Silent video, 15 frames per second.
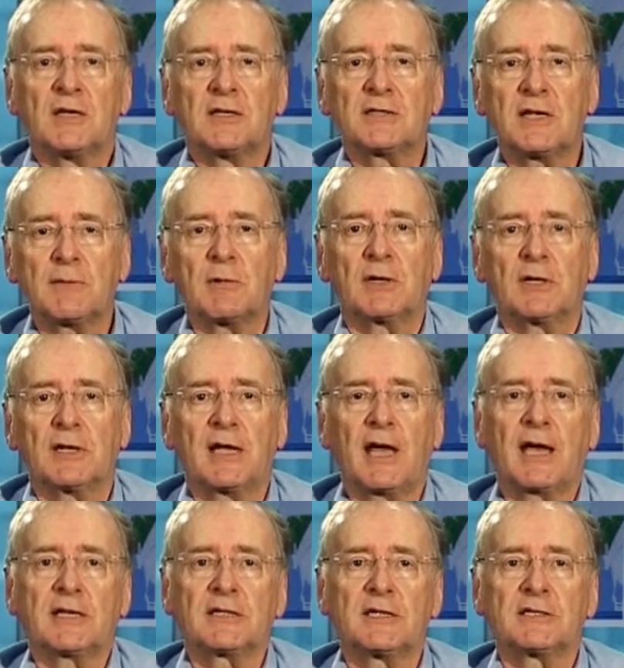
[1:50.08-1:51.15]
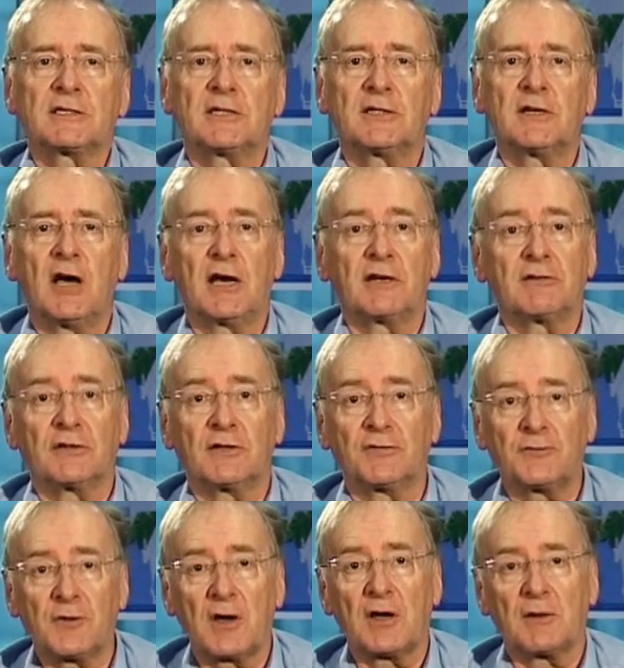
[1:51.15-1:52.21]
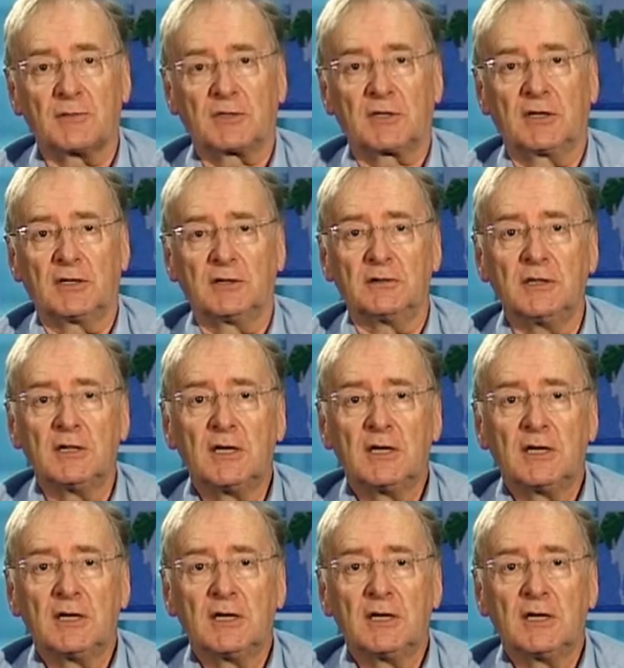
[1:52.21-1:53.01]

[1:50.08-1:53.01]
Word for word: Similarly, access to data at the farm scale